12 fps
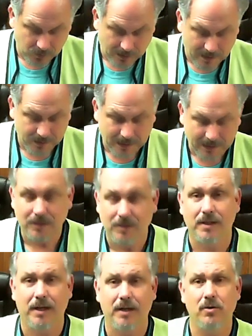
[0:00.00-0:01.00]
I'd like to
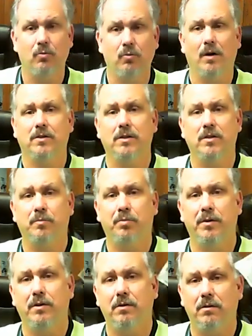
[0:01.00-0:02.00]
say who wants this
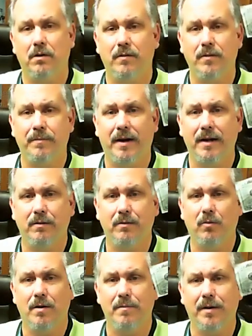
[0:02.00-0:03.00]
bill. Everybody
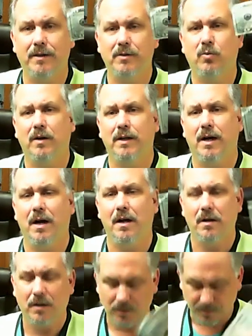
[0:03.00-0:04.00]
would want my twenty
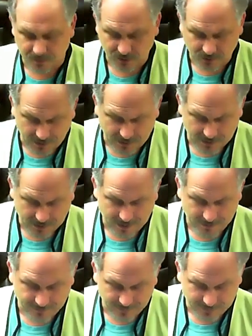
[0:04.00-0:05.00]
dollars, but you can't
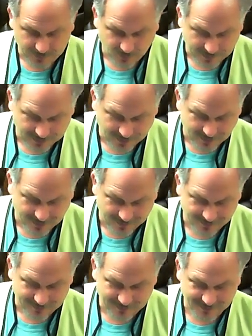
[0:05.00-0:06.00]
have my twenty
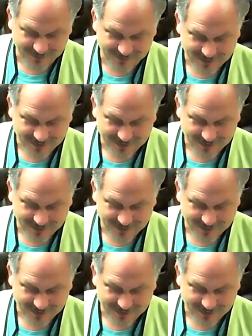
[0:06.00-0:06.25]
dollars.